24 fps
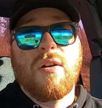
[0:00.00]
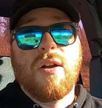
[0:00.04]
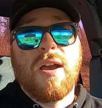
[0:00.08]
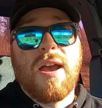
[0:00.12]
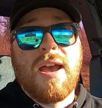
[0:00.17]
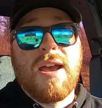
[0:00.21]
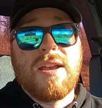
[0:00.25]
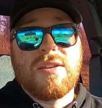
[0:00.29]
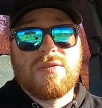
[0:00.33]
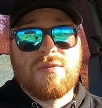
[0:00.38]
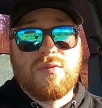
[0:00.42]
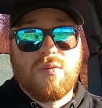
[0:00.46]

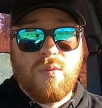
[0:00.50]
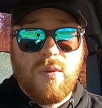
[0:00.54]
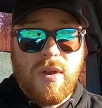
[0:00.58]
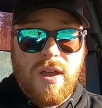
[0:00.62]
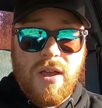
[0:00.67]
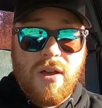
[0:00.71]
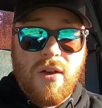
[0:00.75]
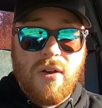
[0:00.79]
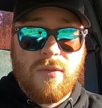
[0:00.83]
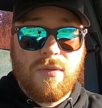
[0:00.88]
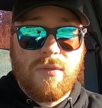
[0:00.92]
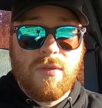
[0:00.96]
as
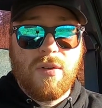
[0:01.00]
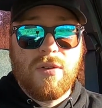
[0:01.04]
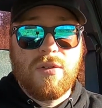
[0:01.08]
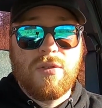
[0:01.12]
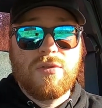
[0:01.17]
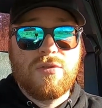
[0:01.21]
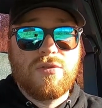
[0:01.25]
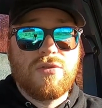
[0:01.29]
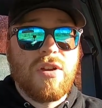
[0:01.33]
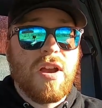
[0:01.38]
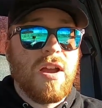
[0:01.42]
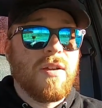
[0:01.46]
well
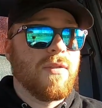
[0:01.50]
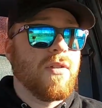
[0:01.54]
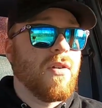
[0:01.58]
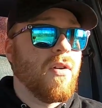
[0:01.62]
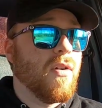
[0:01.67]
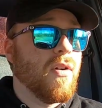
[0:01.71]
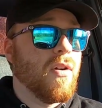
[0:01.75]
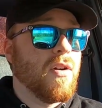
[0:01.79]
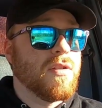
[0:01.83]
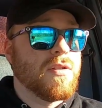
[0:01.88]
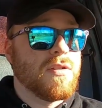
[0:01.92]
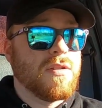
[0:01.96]
who drive
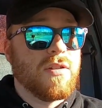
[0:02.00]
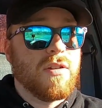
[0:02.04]
cars.